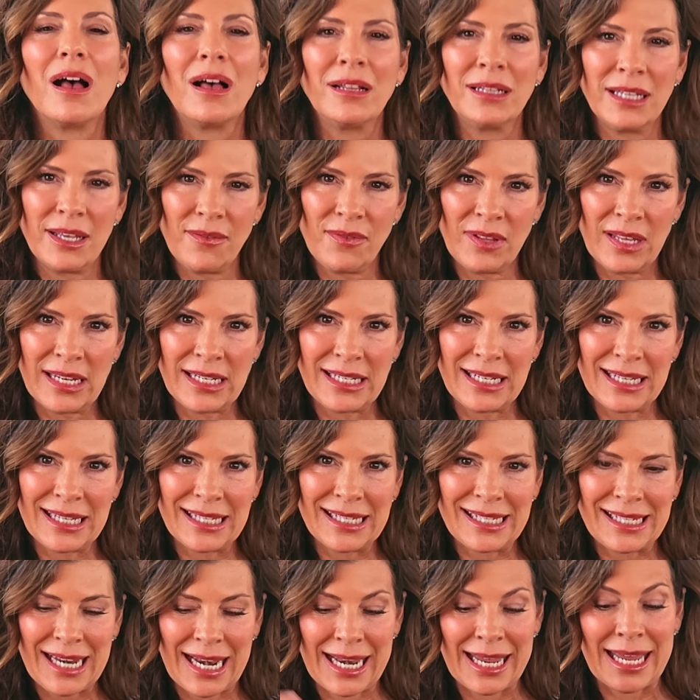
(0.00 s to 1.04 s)
I'll leave a link to the
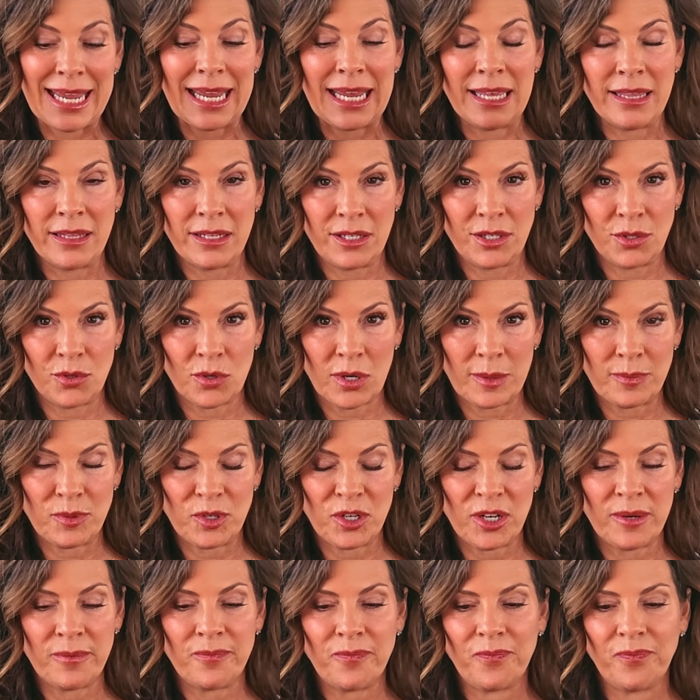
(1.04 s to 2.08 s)
study in the
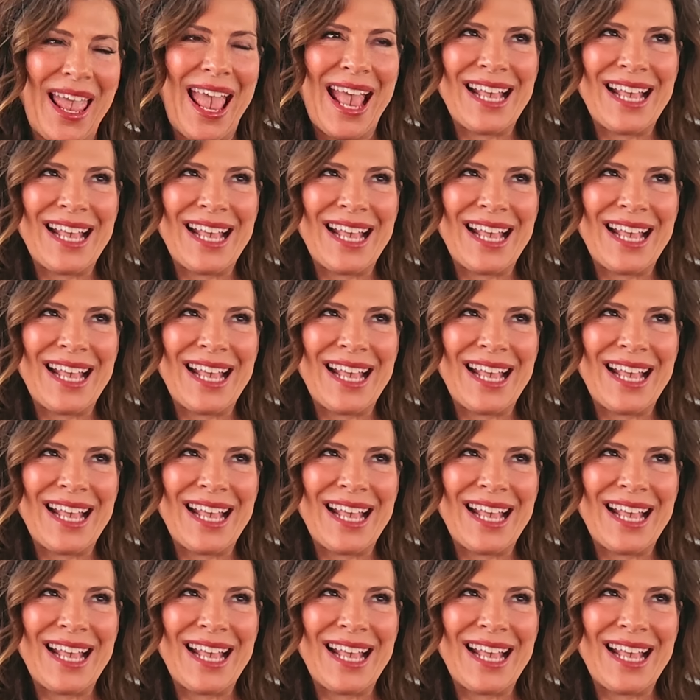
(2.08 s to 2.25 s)
description.